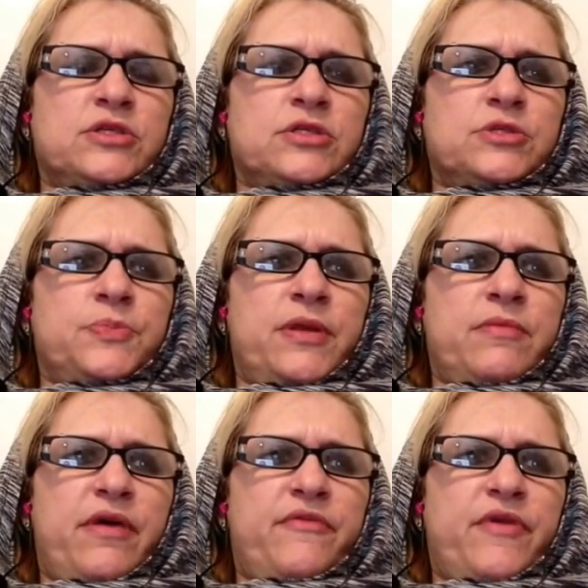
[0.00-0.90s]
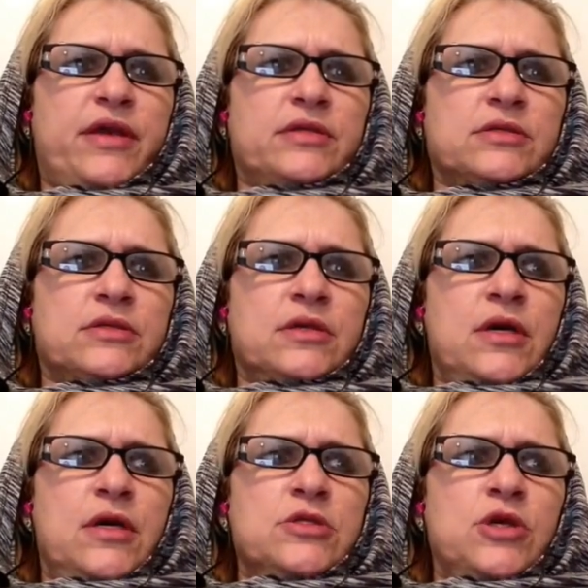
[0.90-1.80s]
spit in my face
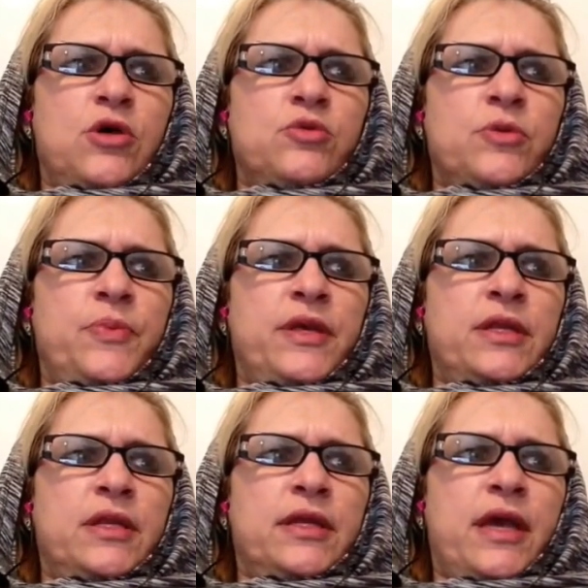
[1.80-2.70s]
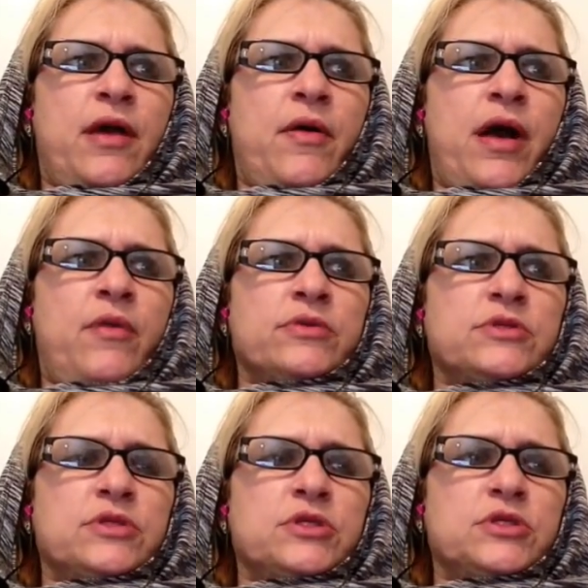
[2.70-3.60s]
told repeatedly how I was
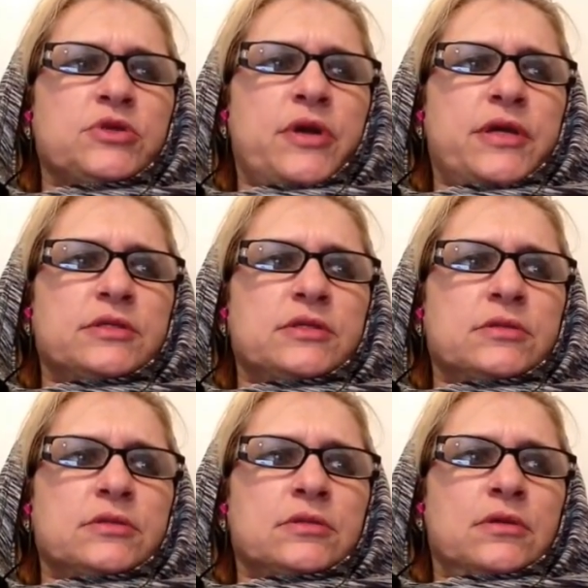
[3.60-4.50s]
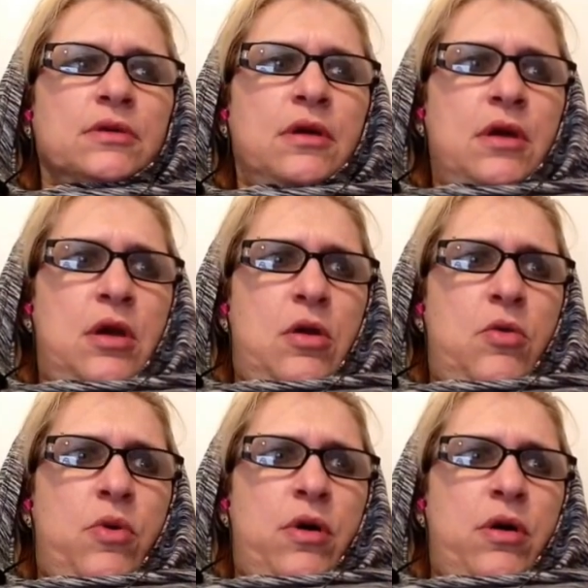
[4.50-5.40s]
a disgrace.
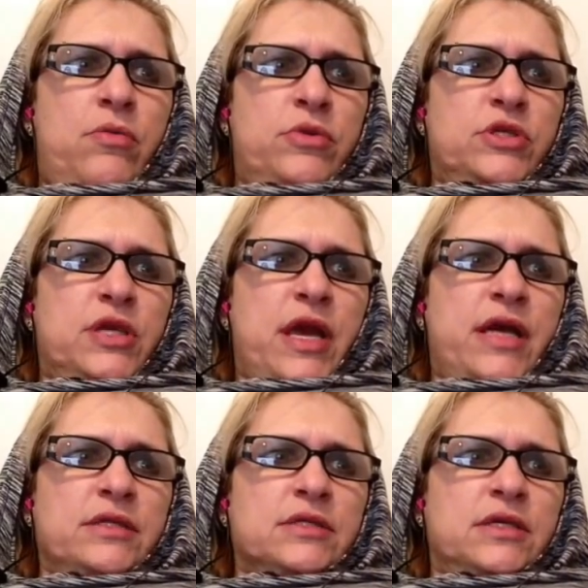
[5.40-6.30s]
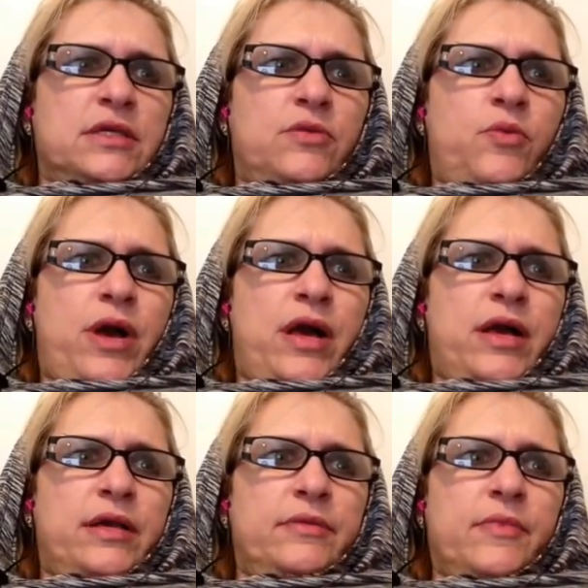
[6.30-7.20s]
What was she asking and
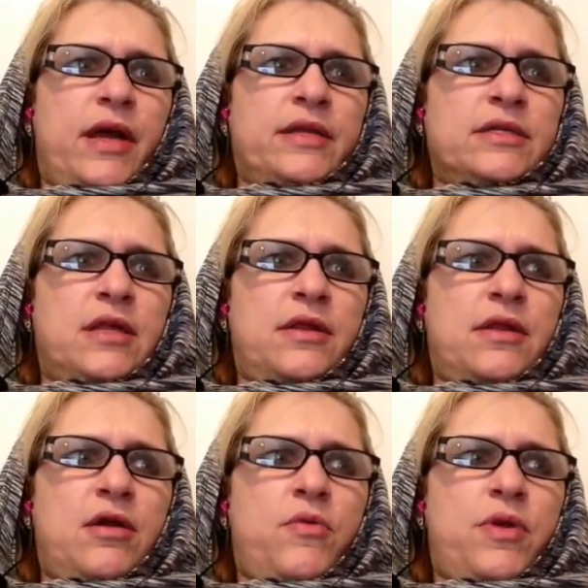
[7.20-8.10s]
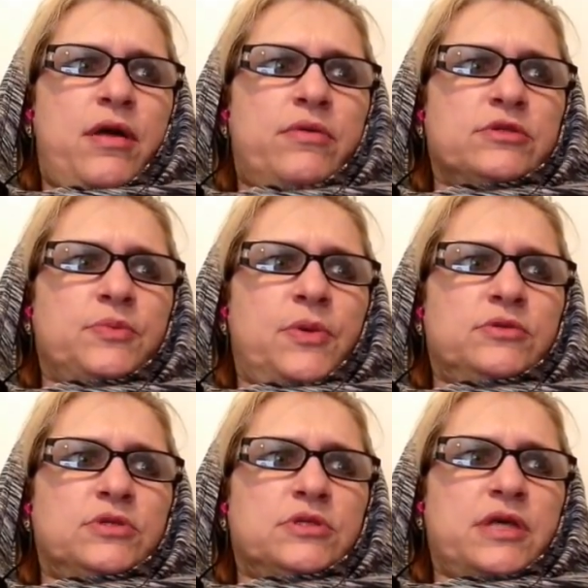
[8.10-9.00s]
why? I did not know what I was
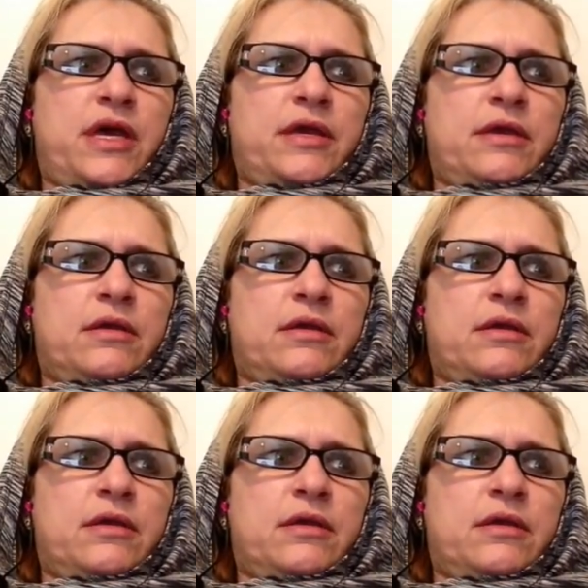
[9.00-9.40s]
supposed to say.